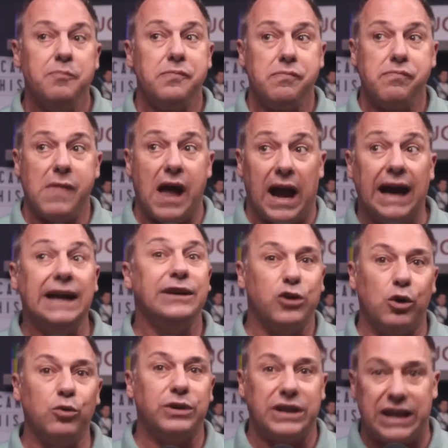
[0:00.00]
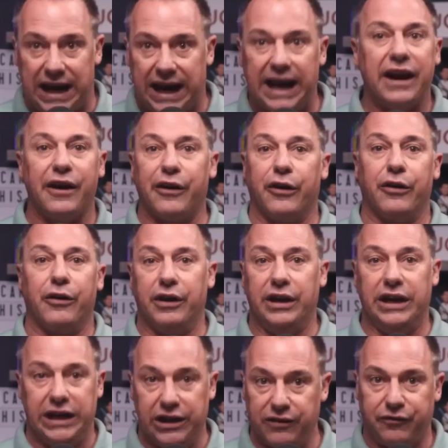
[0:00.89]
I don't care
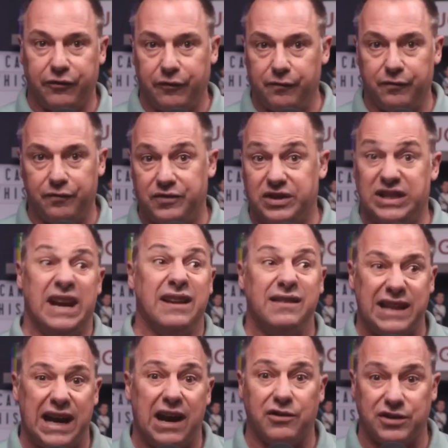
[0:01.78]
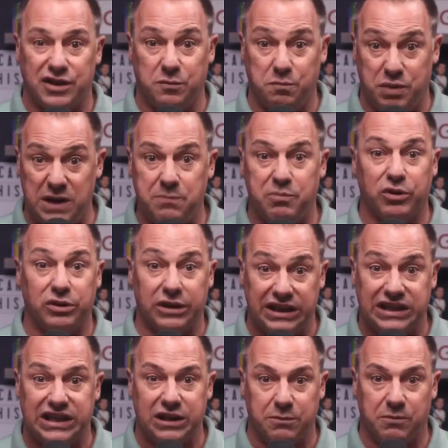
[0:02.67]
if 10,000 people
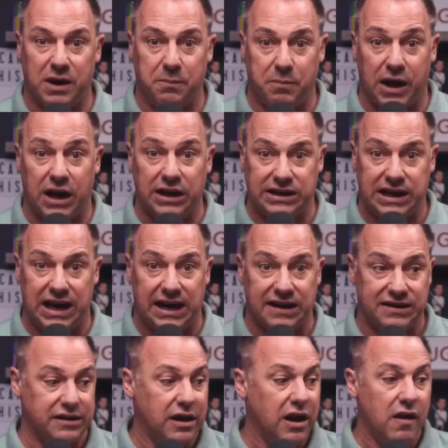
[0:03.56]
listen to my podcast,